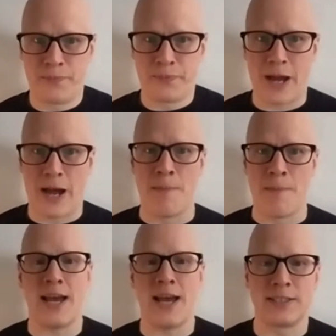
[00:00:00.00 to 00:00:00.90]
I'm an
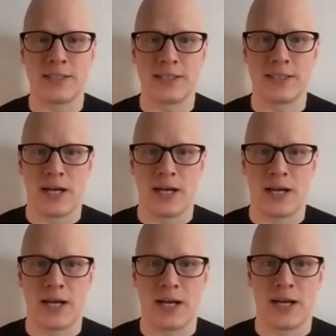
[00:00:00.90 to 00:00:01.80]
IES
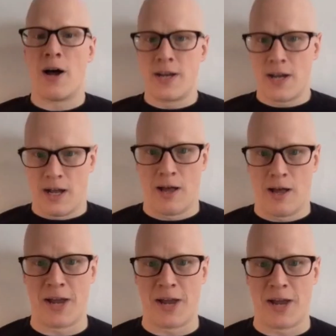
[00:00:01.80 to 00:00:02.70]
abroad
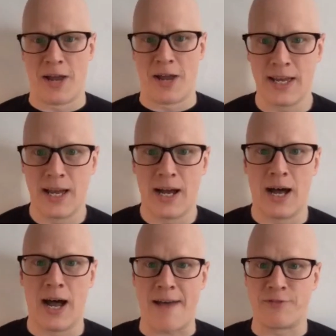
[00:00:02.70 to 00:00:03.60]
alumni.
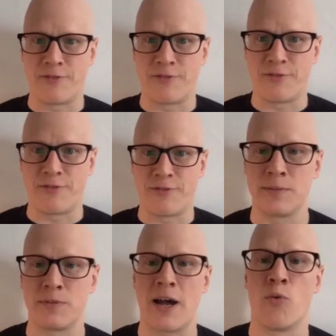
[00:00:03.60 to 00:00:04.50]
After spending some
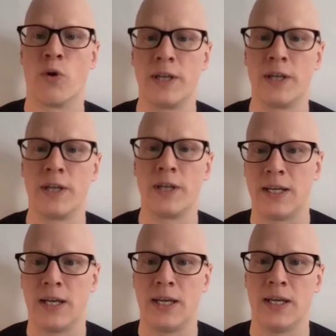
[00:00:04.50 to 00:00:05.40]
time working
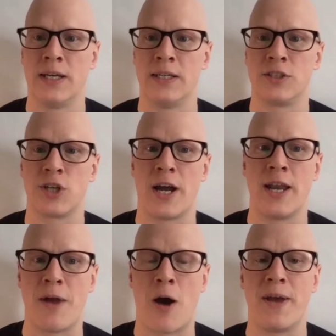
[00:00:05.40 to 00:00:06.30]
in China, I'm
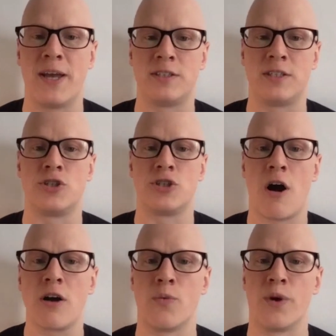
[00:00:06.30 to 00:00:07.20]
now based in
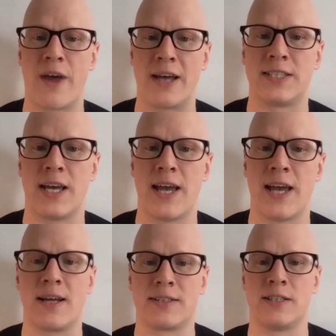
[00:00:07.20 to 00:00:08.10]
Chicago with SAF
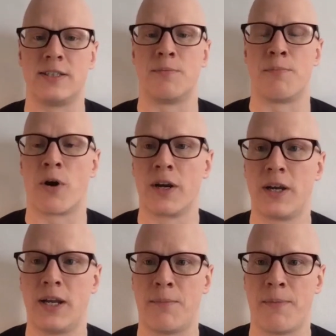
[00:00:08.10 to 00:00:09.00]
and IES as a
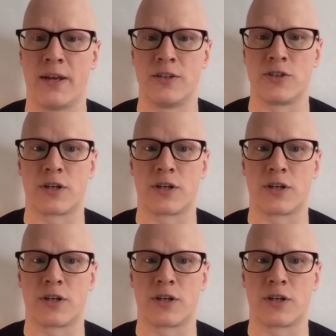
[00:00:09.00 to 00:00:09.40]
marketing manager.